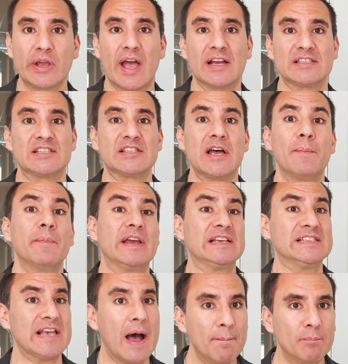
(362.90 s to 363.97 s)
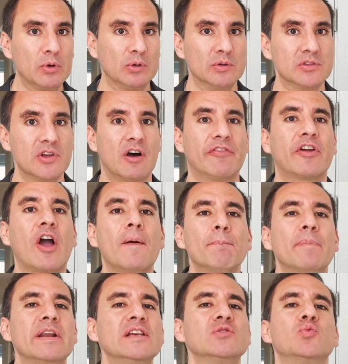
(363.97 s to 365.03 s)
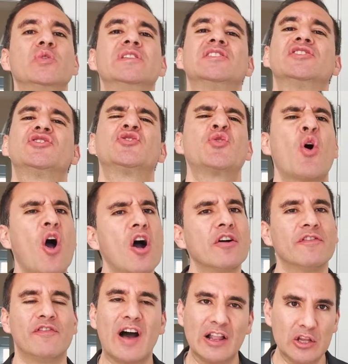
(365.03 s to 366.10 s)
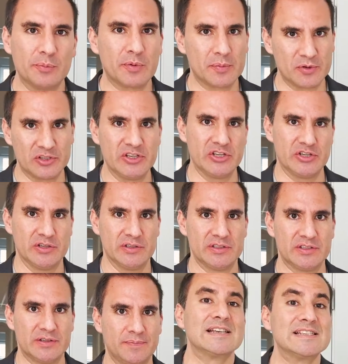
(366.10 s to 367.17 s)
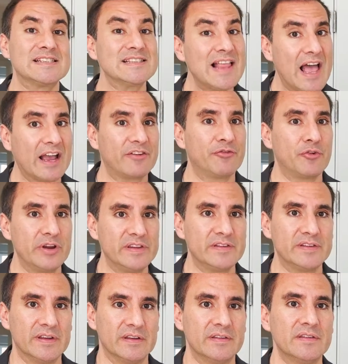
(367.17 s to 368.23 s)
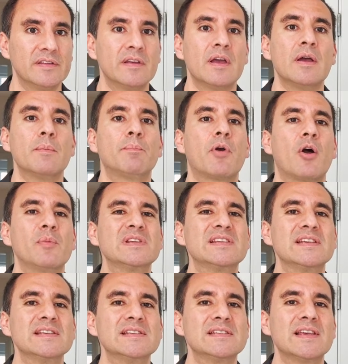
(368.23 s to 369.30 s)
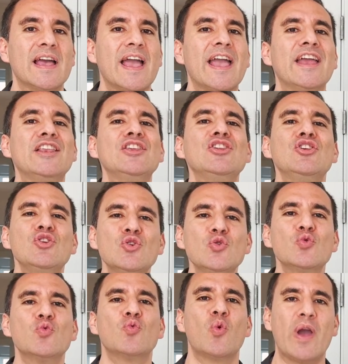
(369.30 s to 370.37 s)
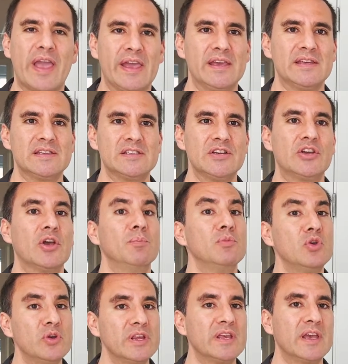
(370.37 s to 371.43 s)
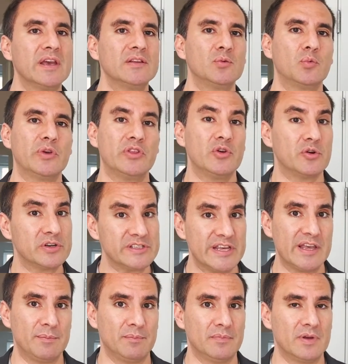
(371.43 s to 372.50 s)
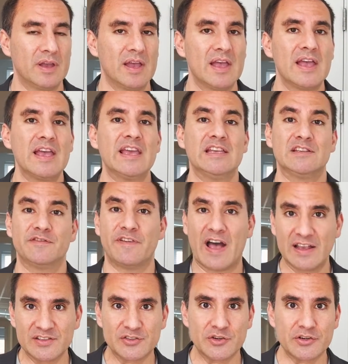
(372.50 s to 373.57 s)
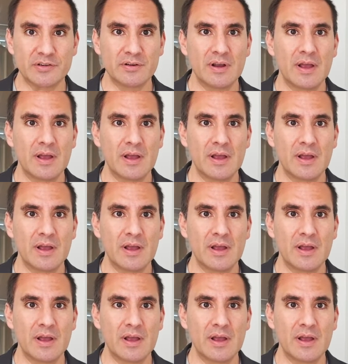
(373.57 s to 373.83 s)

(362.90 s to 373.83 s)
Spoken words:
at some examples of companies with strong value propositions. Slack, for instance, promises a new way to communicate with your team. It's faster,